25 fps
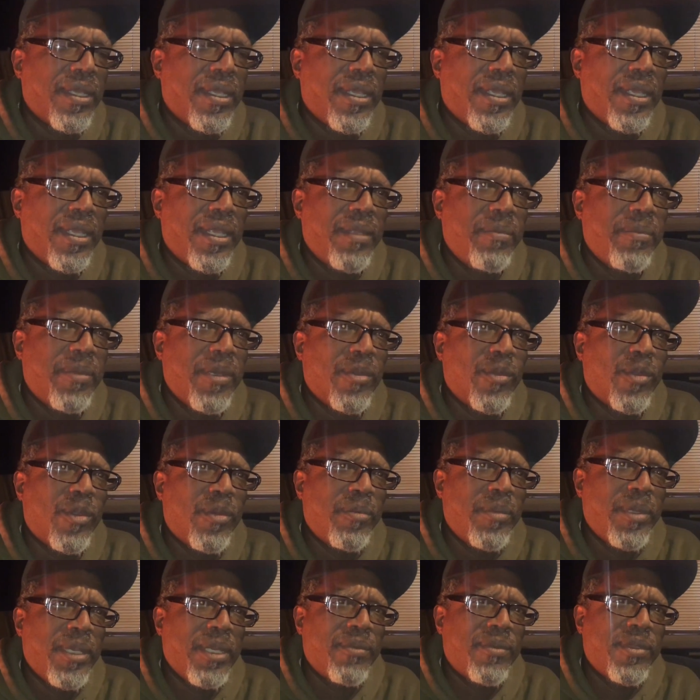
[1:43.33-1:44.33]
He's been with
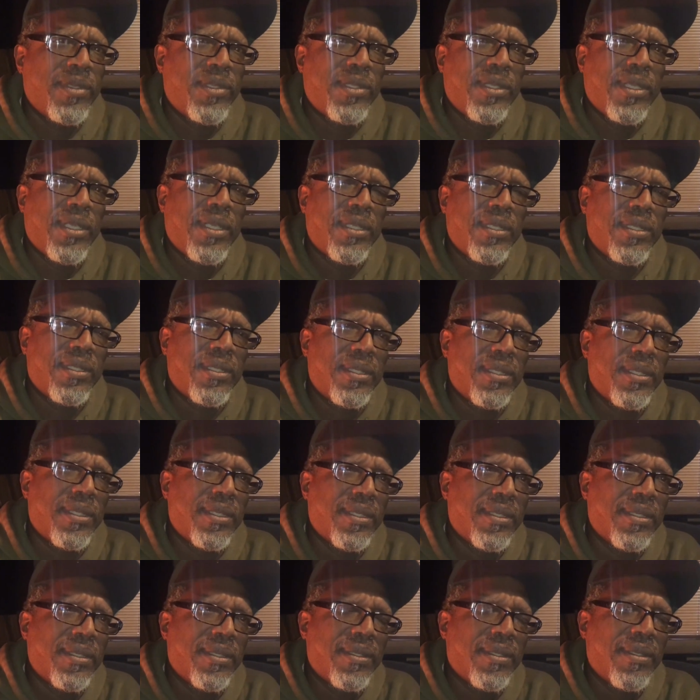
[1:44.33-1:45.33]
me ever since.
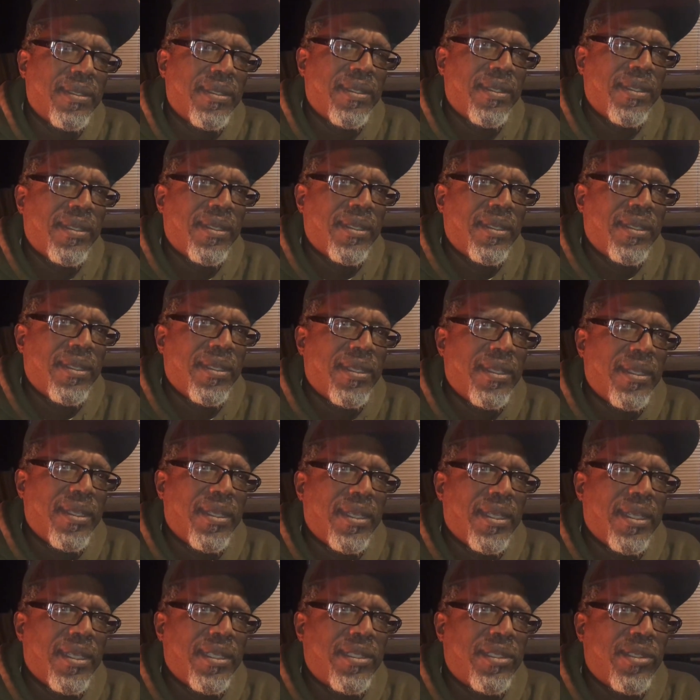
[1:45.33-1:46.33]

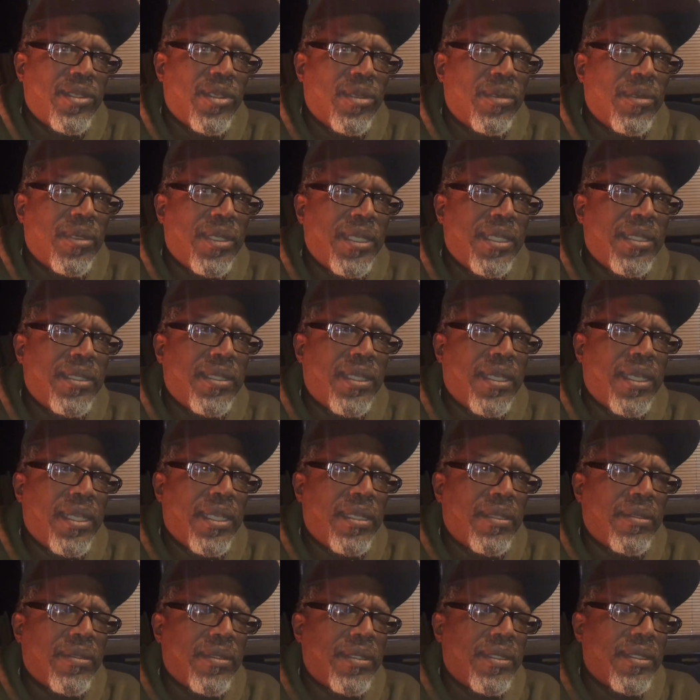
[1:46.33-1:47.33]
I showed him the ins and
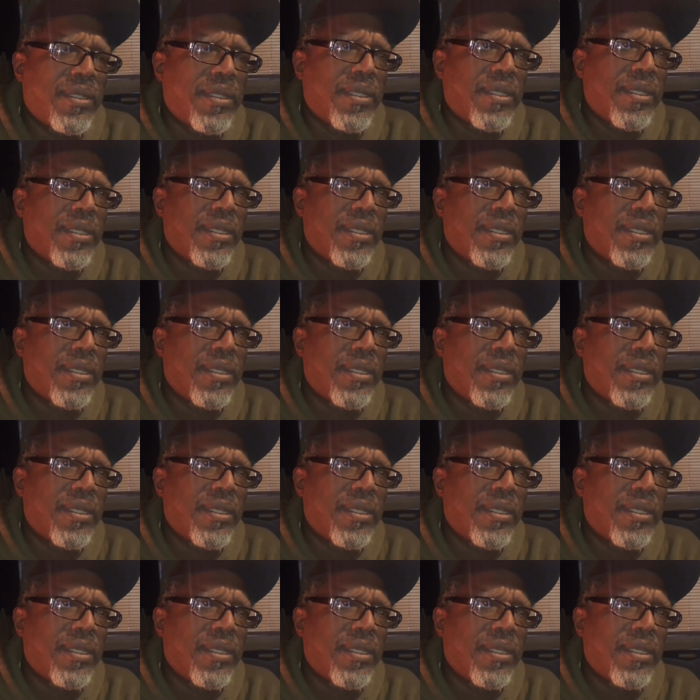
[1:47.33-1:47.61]
outs.